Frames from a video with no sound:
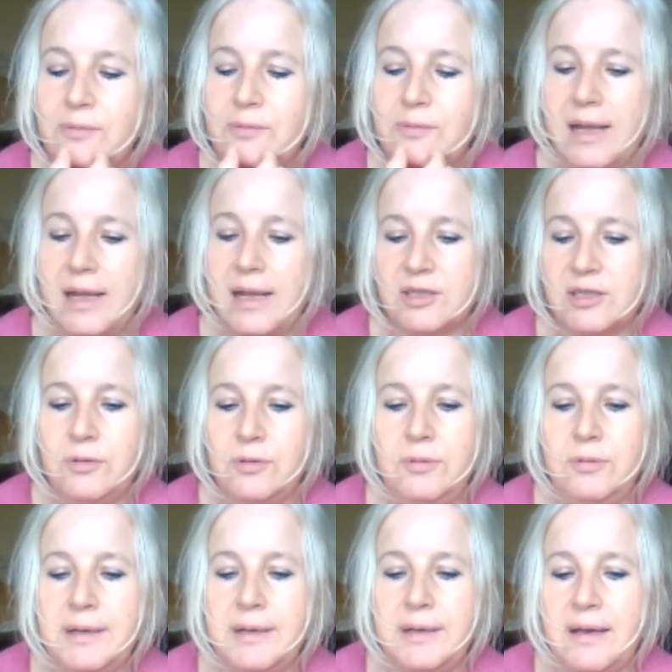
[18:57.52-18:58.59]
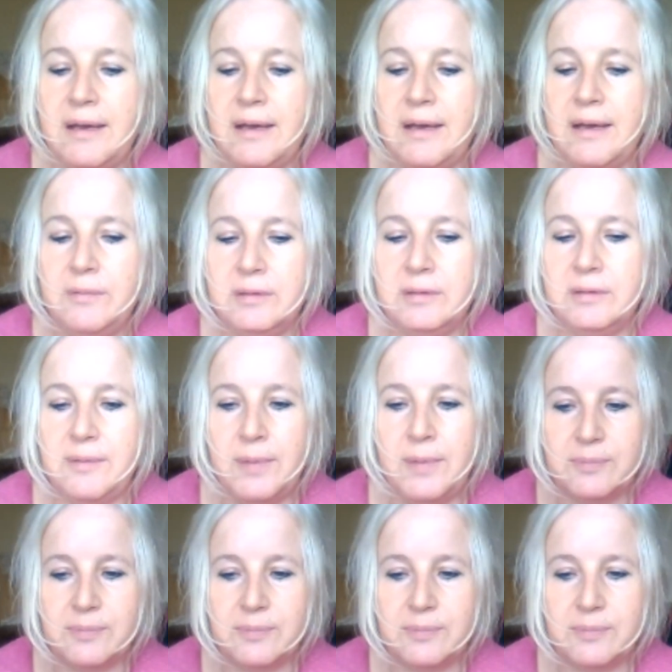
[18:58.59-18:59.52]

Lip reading: what they actually call it now, because they must